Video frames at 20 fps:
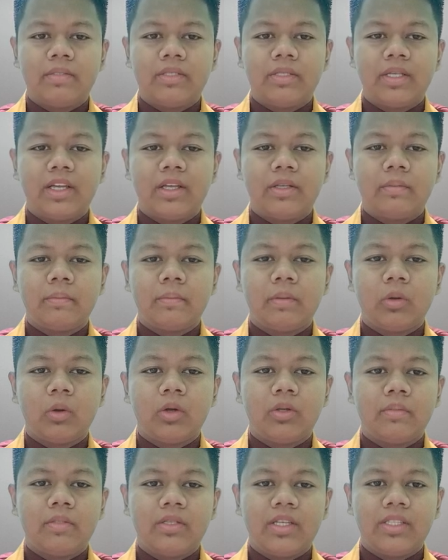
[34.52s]
Then,
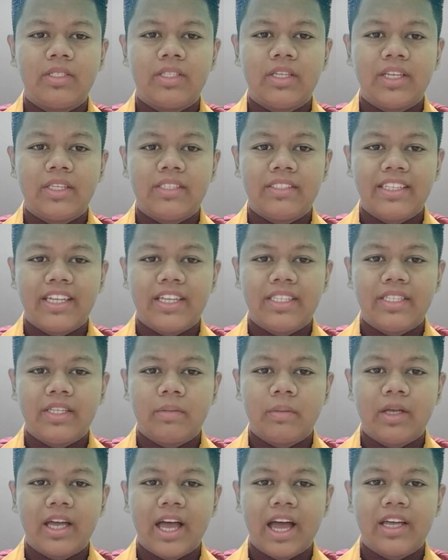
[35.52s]
both of these things need
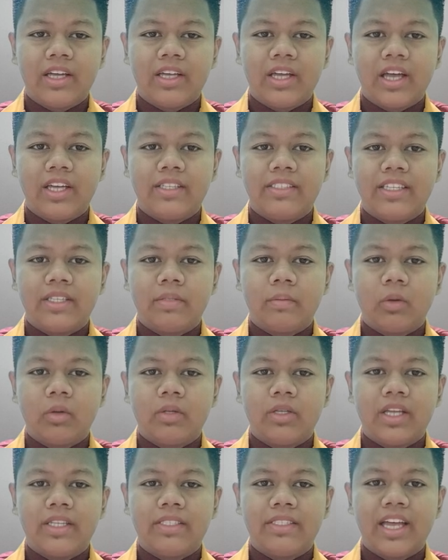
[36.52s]
to be analyzed in
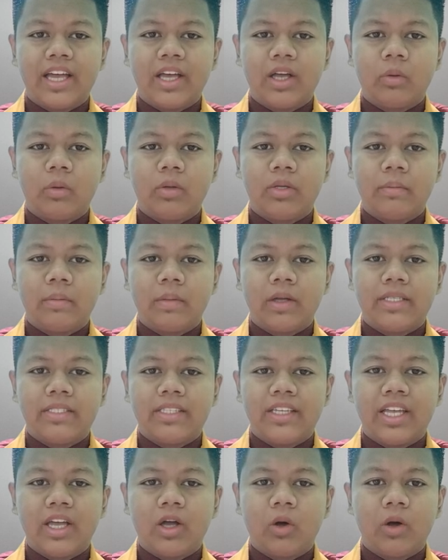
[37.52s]
more detail with the
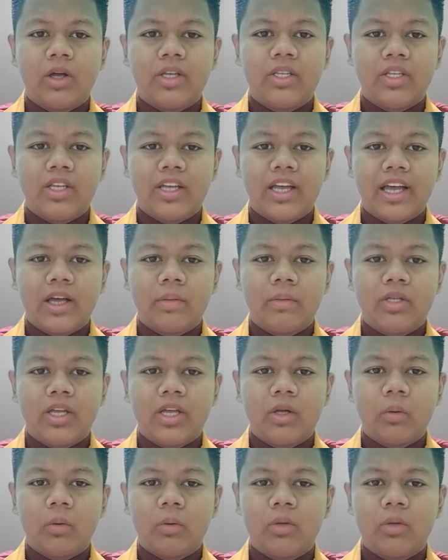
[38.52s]
basic equation accounting,